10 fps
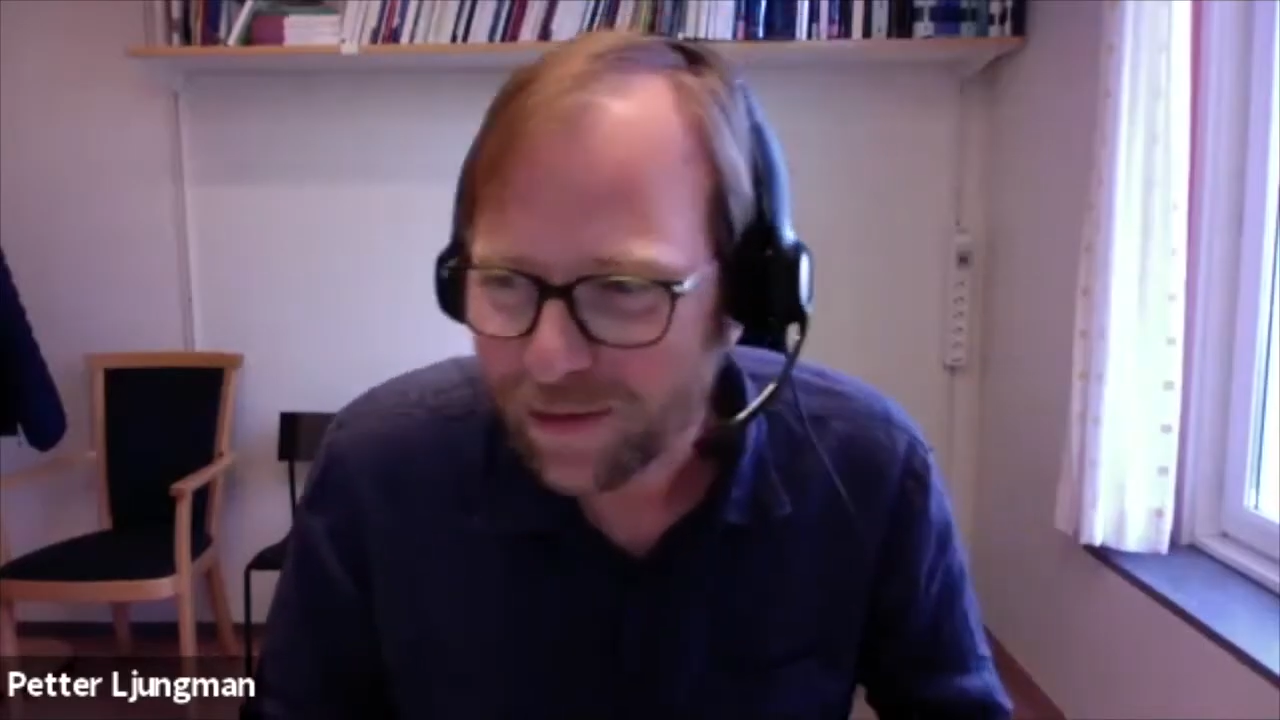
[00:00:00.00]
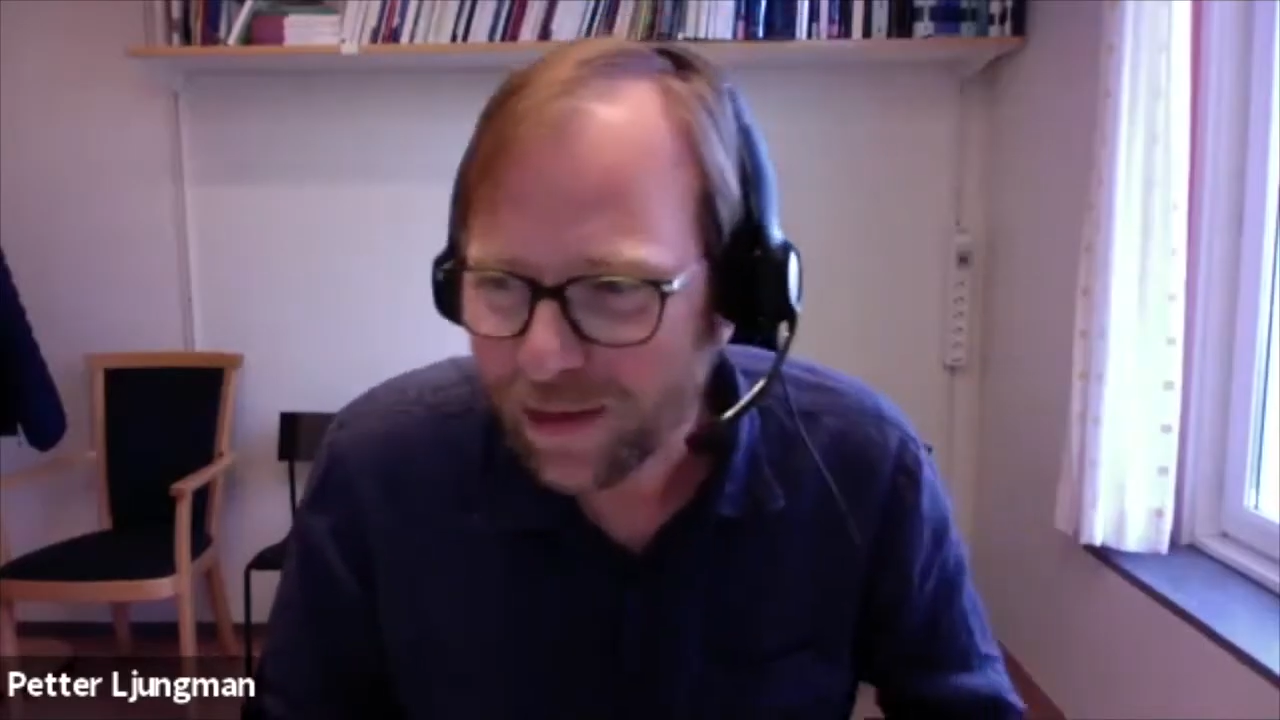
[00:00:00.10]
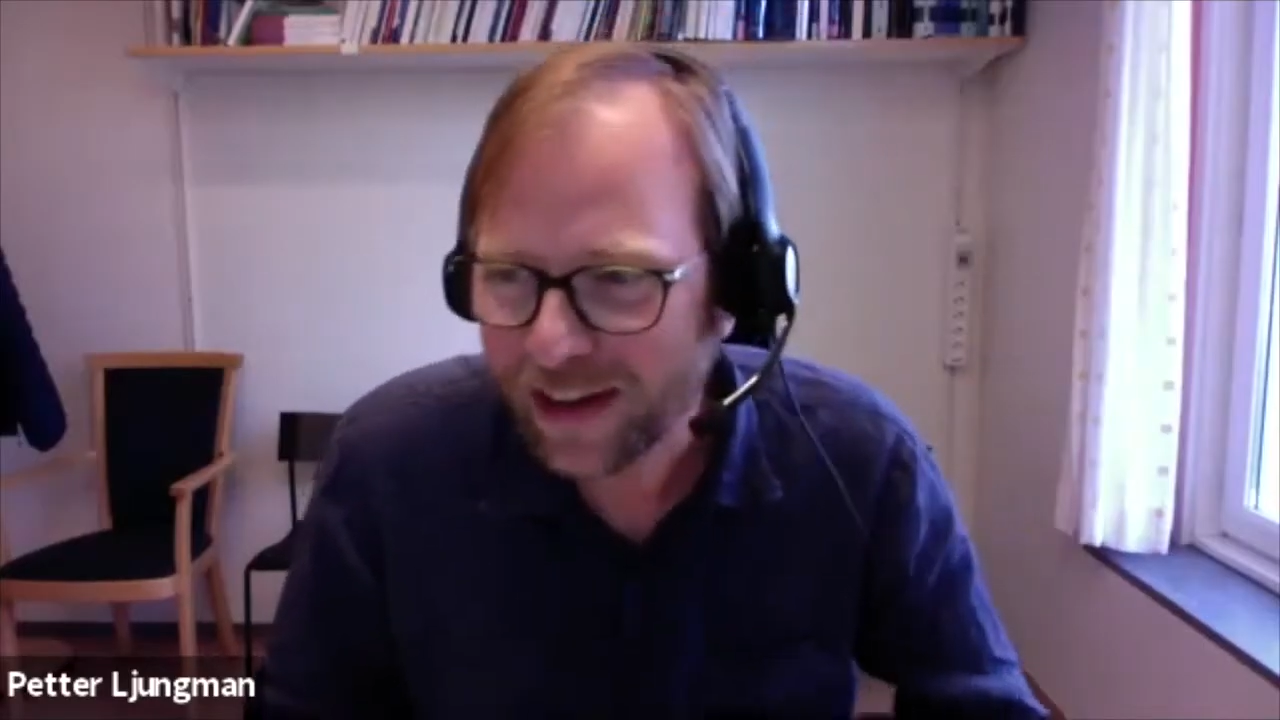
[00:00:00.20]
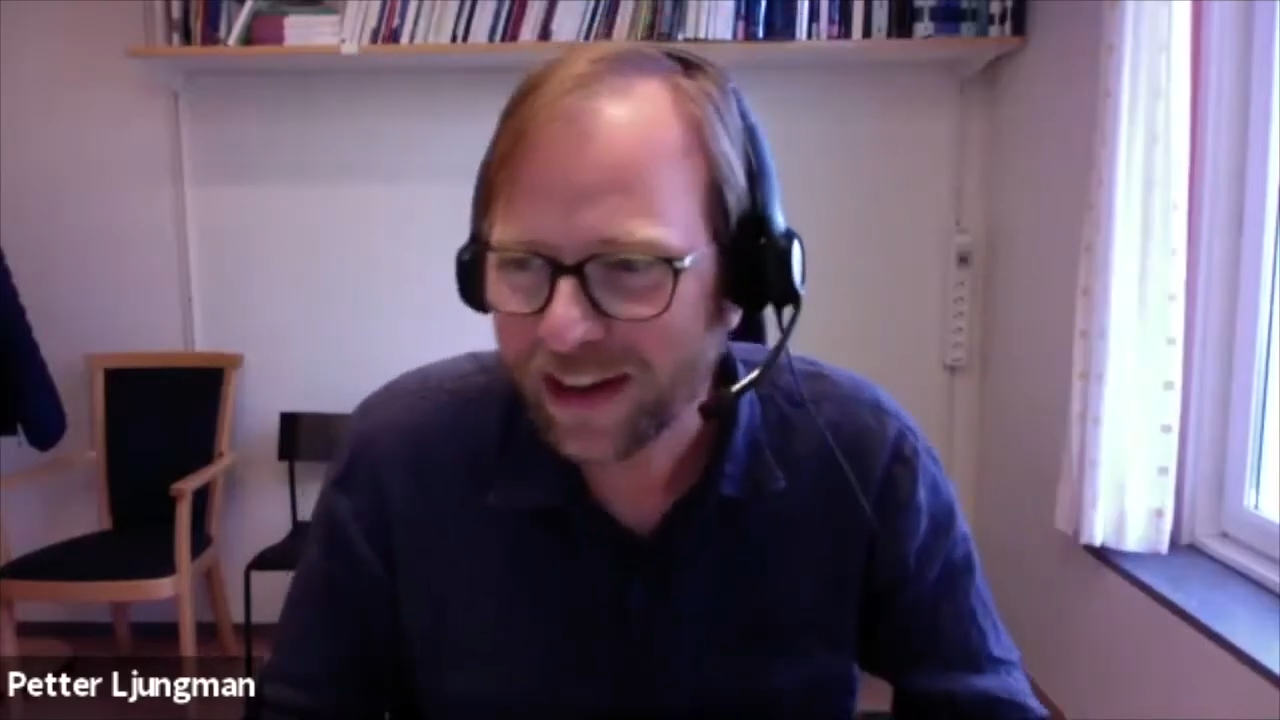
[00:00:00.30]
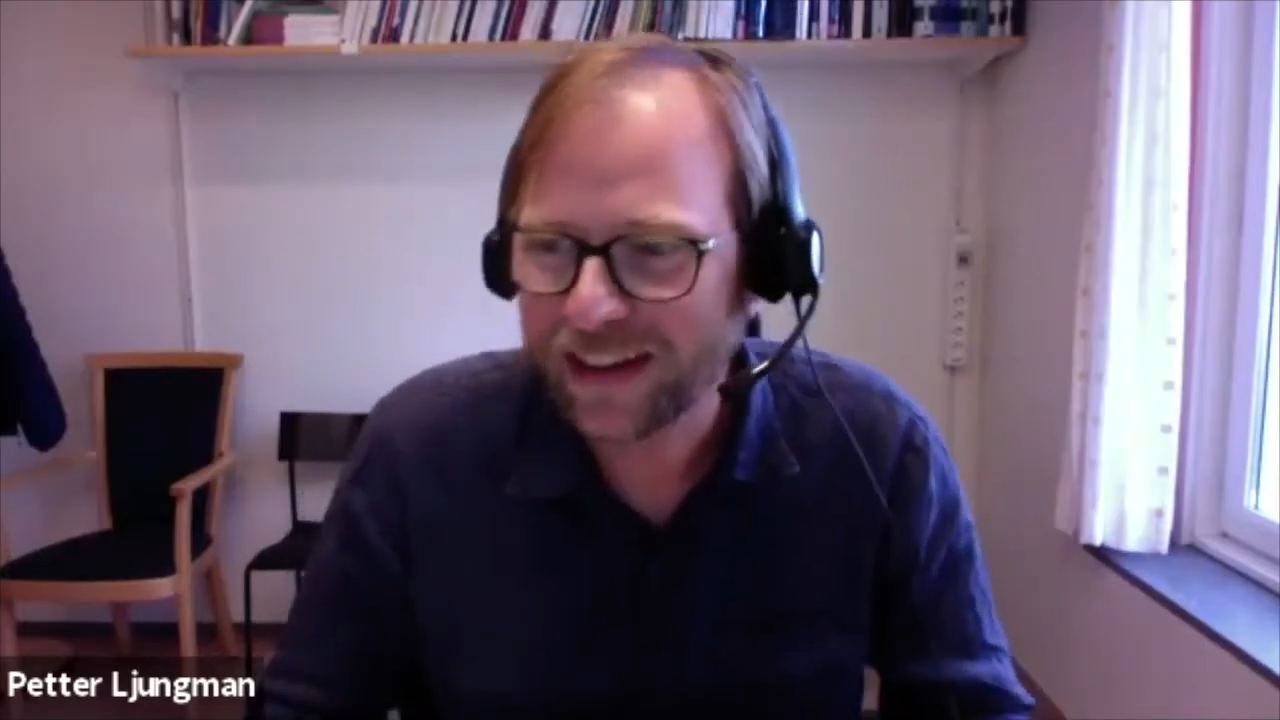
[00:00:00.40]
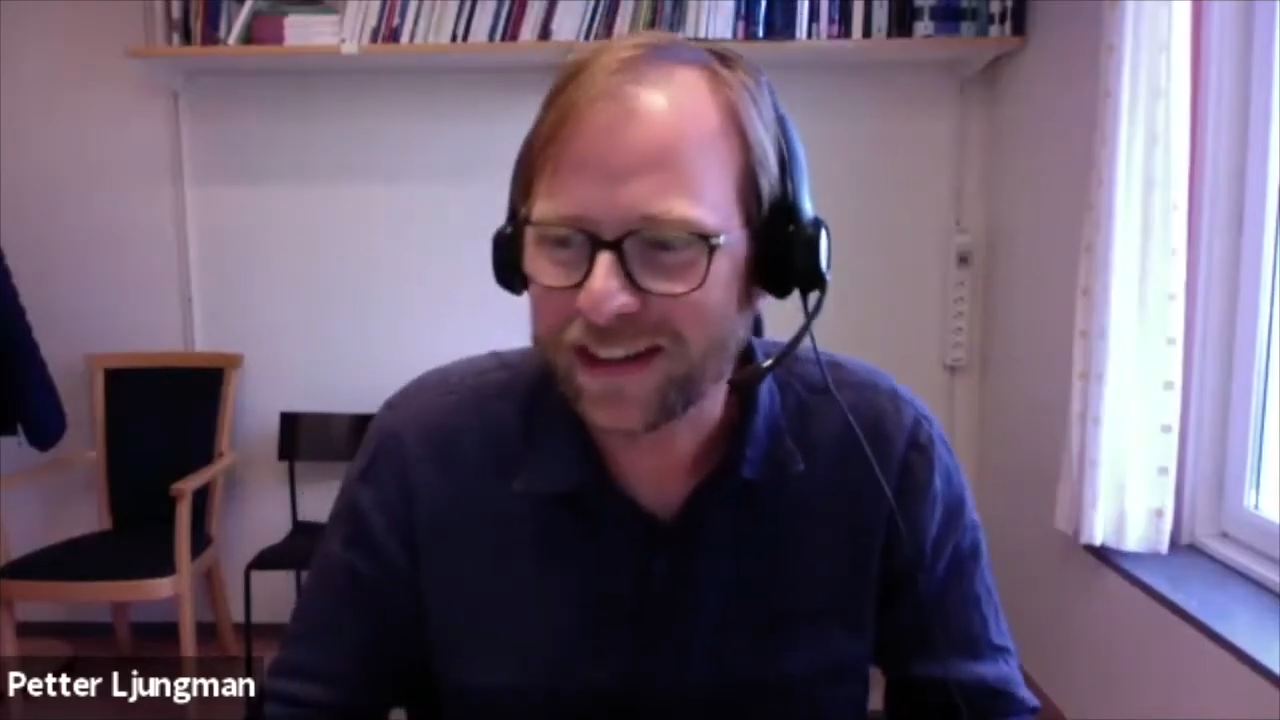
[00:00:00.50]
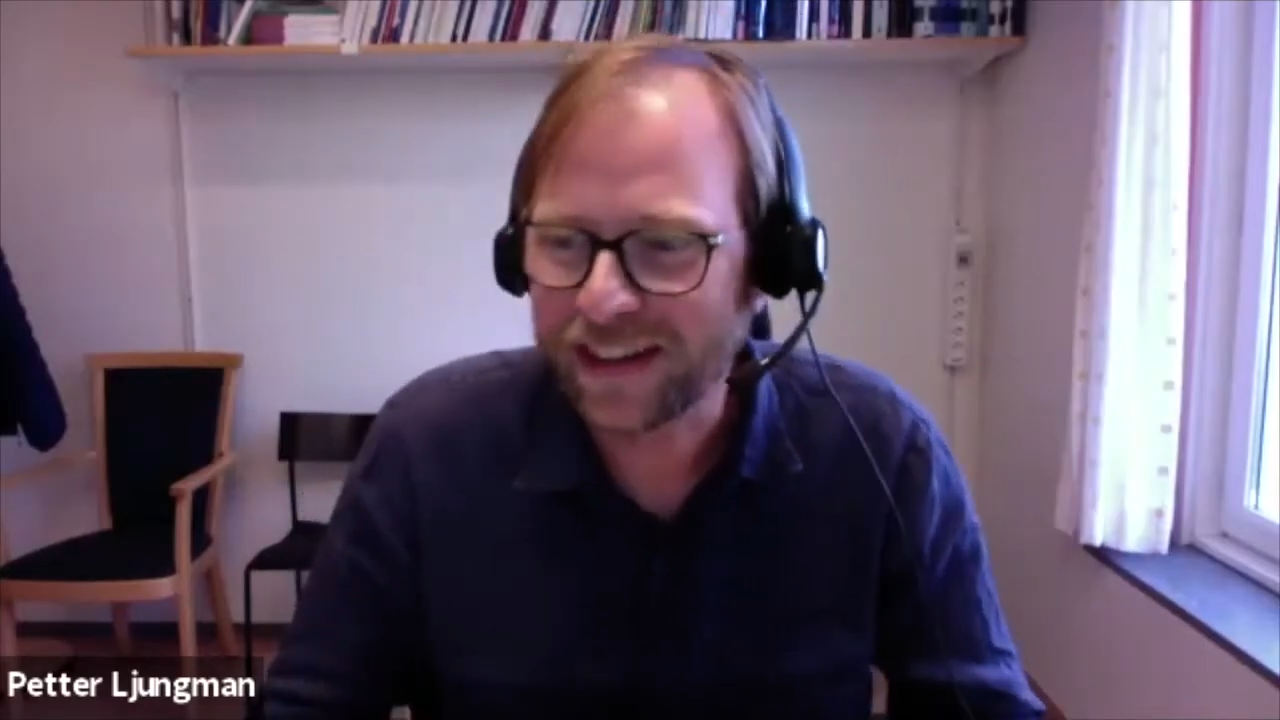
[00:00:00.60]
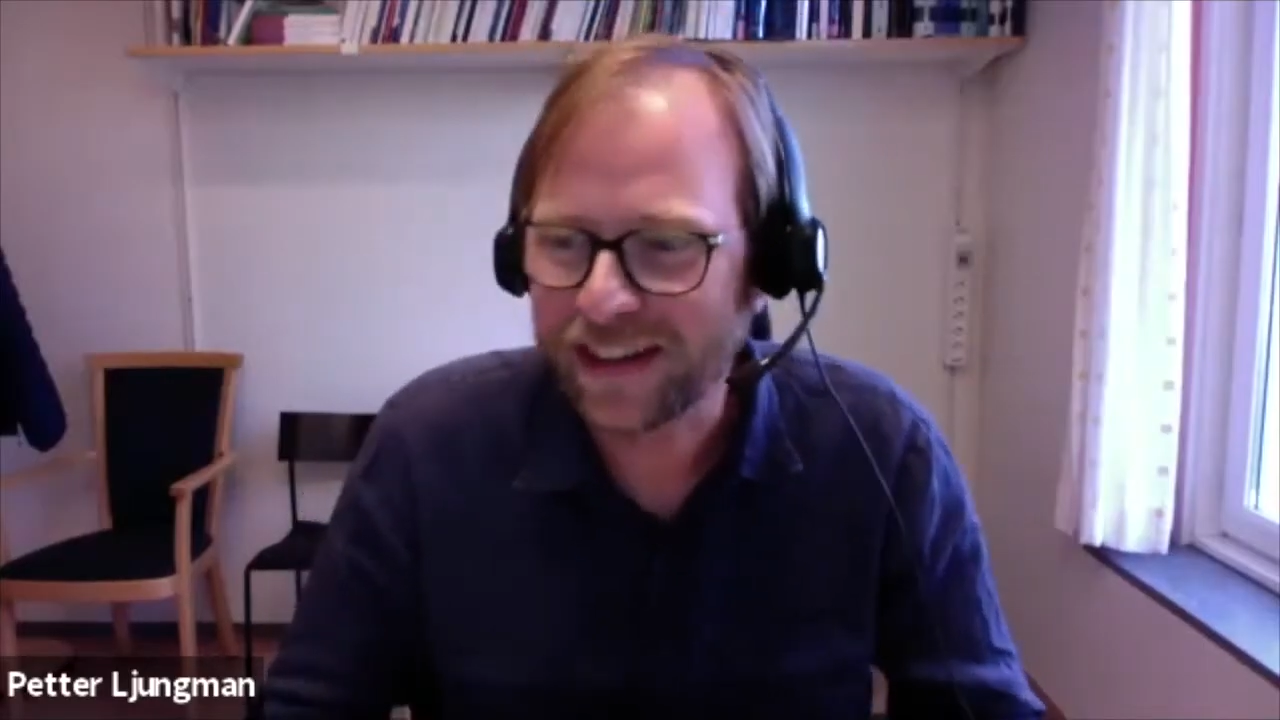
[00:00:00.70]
because